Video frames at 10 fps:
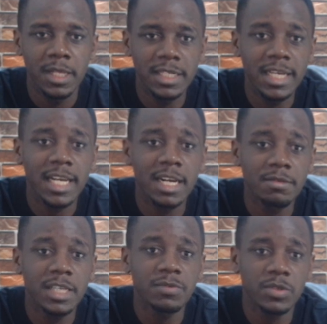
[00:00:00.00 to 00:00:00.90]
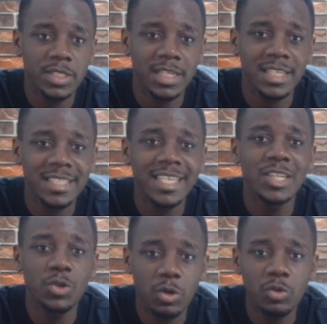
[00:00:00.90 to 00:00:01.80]
Declan Rice, for starters. They
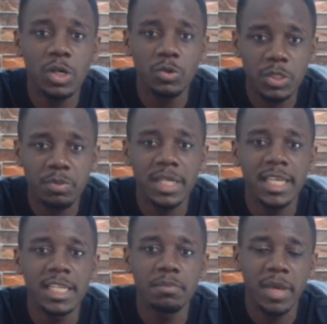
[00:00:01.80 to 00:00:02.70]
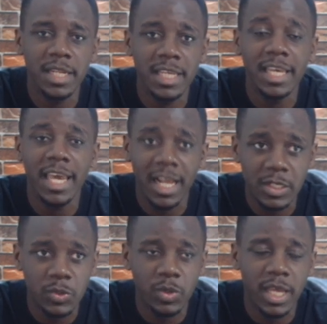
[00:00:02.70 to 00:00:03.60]
don't want to spend any penny
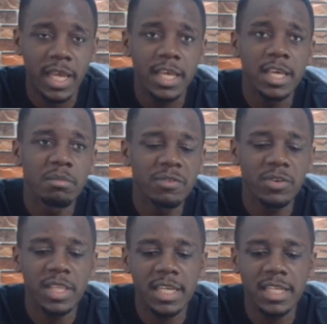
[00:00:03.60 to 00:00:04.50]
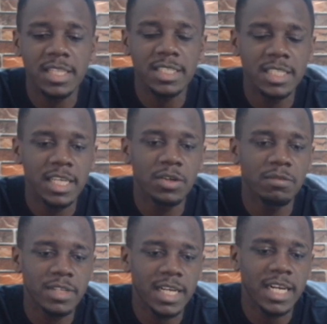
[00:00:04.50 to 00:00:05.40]
elsewhere before they get this deal
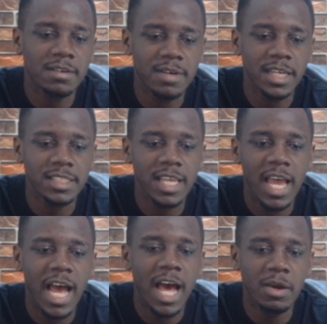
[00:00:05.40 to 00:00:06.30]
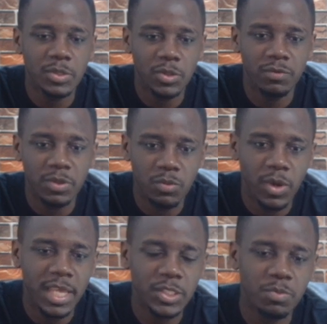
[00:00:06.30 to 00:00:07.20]
of Declan Rice out of the way.